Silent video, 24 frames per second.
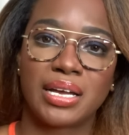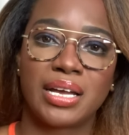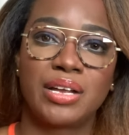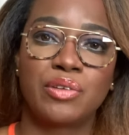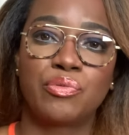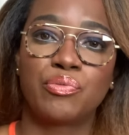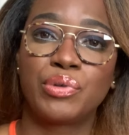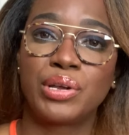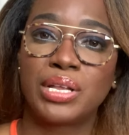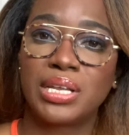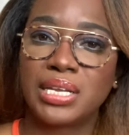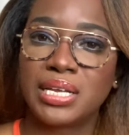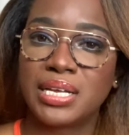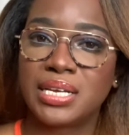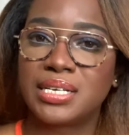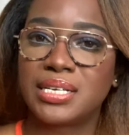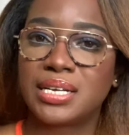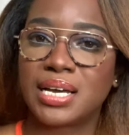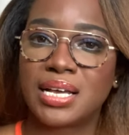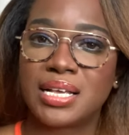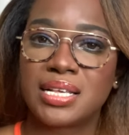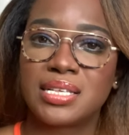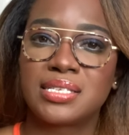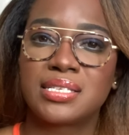It really
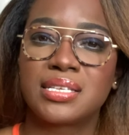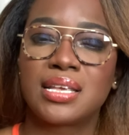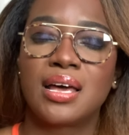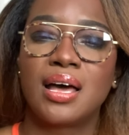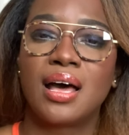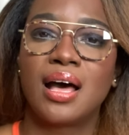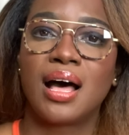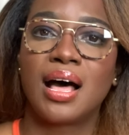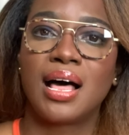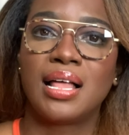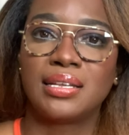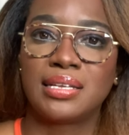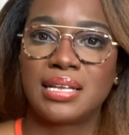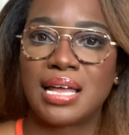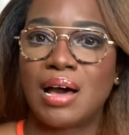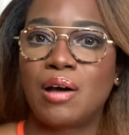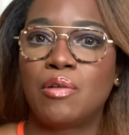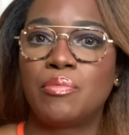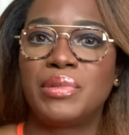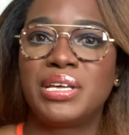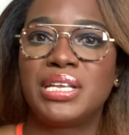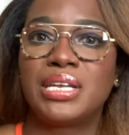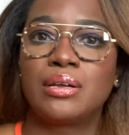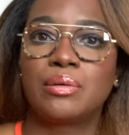does allow
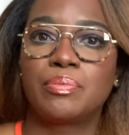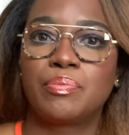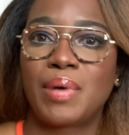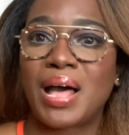me to